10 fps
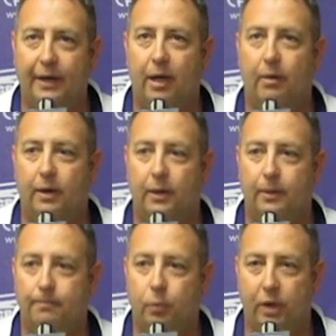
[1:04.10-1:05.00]

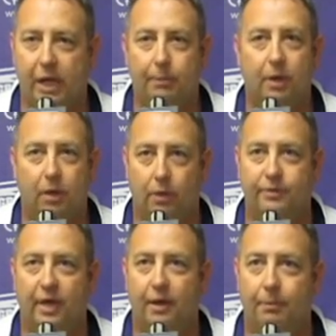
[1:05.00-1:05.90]
now, we're keeping a
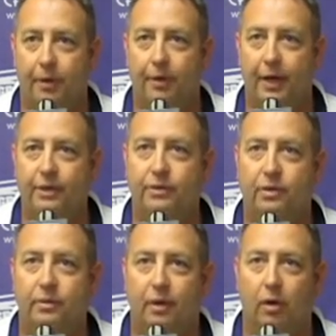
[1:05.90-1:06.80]
close eye on Mother
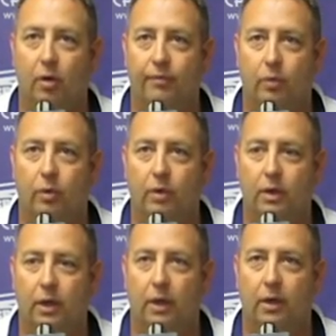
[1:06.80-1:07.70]
Nature. They're calling for
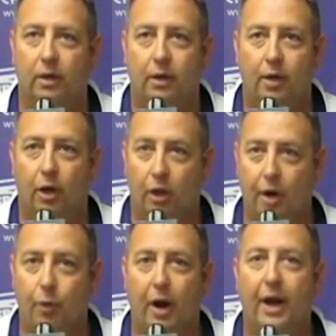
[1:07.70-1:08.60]
a
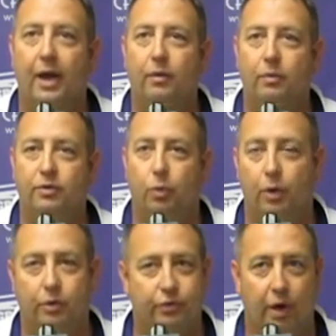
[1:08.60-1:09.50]
lot of rain, which
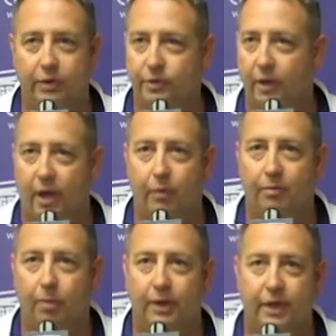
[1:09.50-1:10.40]
we're no stranger to that.
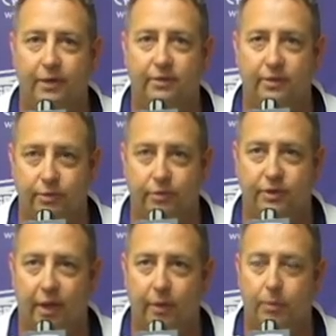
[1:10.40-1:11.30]
We played that in Central
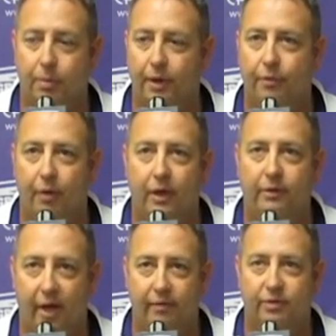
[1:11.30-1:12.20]
State. We played in rain
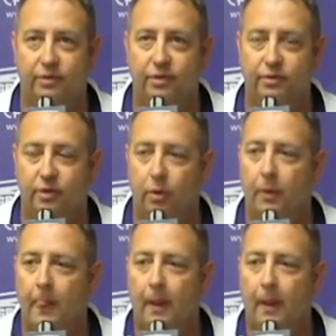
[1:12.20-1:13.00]
at Davidson. So